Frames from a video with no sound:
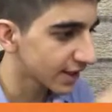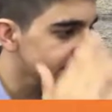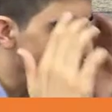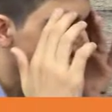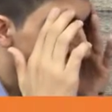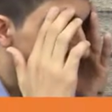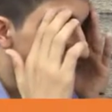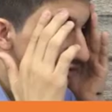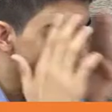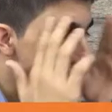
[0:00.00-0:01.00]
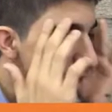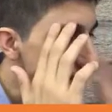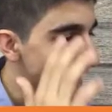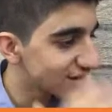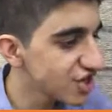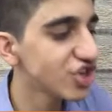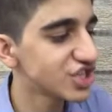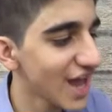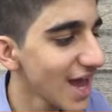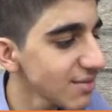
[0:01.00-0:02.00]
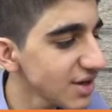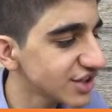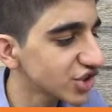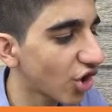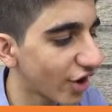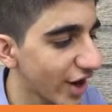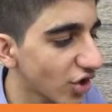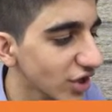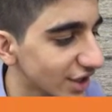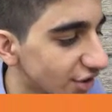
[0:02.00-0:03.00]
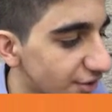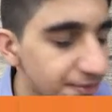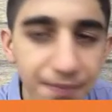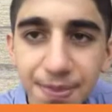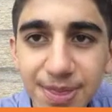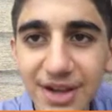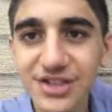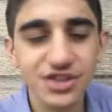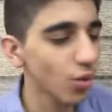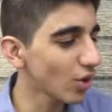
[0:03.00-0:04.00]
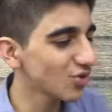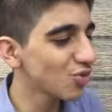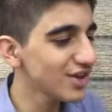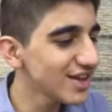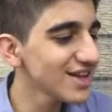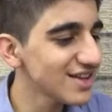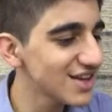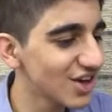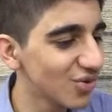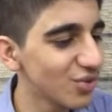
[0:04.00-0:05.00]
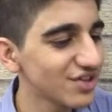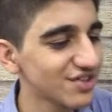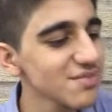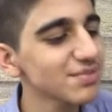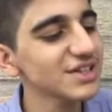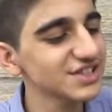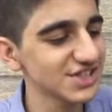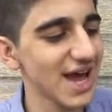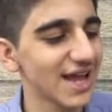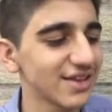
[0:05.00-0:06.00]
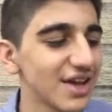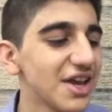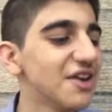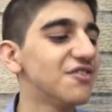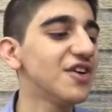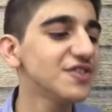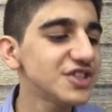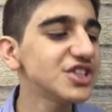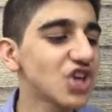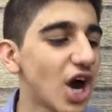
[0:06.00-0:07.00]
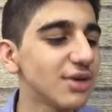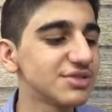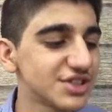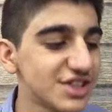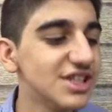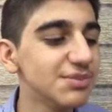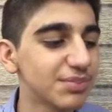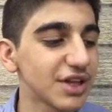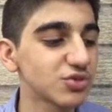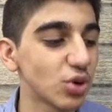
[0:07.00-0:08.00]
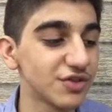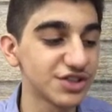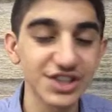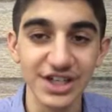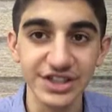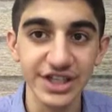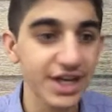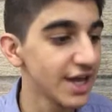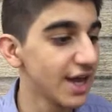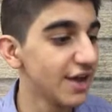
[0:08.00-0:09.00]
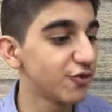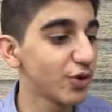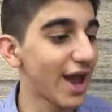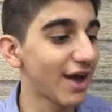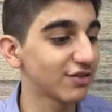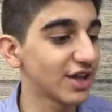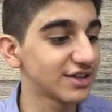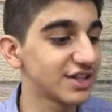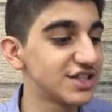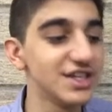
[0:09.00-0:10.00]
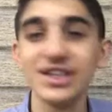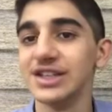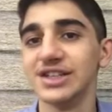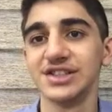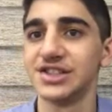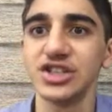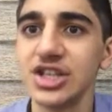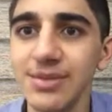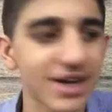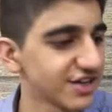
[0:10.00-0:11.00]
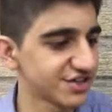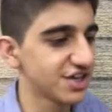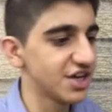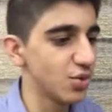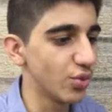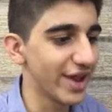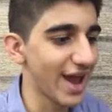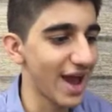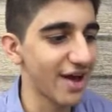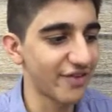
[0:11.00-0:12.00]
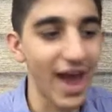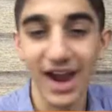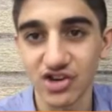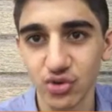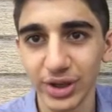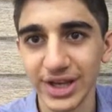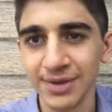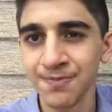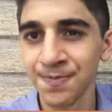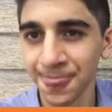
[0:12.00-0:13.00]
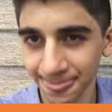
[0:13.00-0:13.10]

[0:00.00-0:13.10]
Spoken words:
Because we know that here 10 minutes are earlier. So what we did here, we simply said 50 times t plus 1/6. If we have like the t in 30 minutes, we have actually